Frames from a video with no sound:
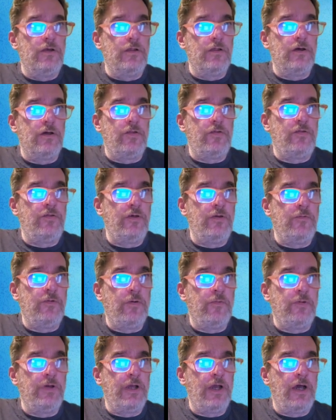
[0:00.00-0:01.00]
Let's see what
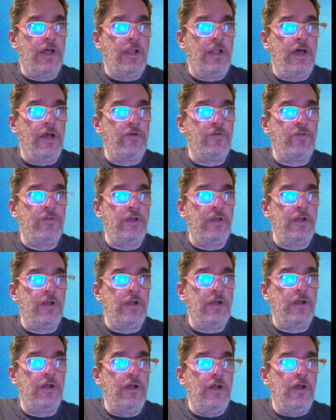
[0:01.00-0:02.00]
we got next
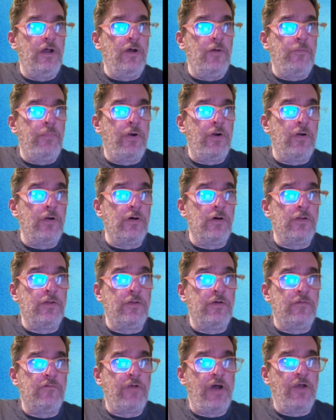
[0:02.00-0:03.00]
here. Pearled
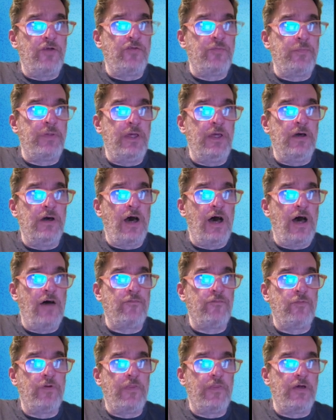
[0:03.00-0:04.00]
rice
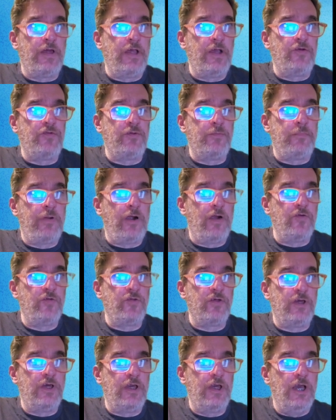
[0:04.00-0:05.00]
pilaf with leeks and
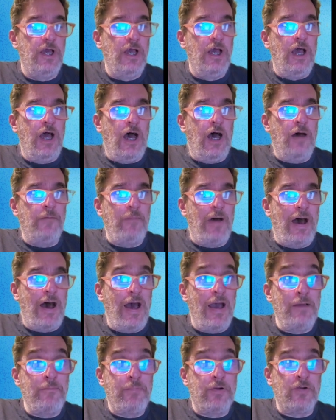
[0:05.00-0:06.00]
parsley. Um,
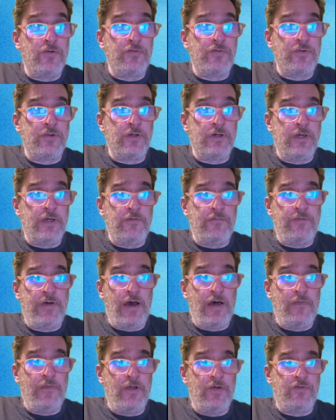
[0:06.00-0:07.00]
I personally
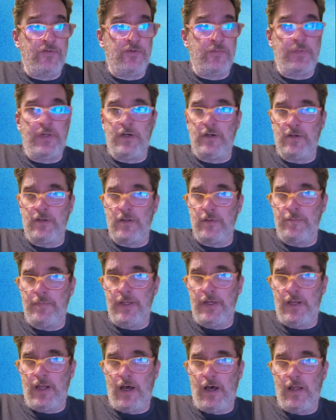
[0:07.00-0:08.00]
found this to be a little
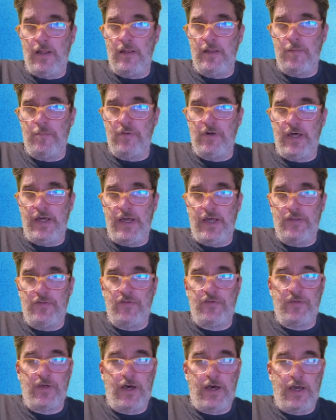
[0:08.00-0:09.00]
bit on the bland
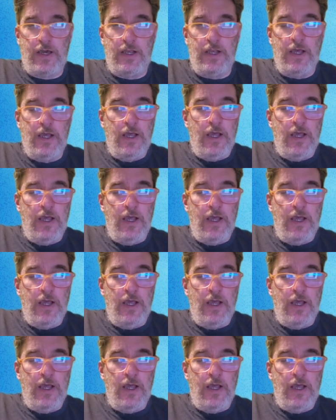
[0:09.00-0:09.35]
side.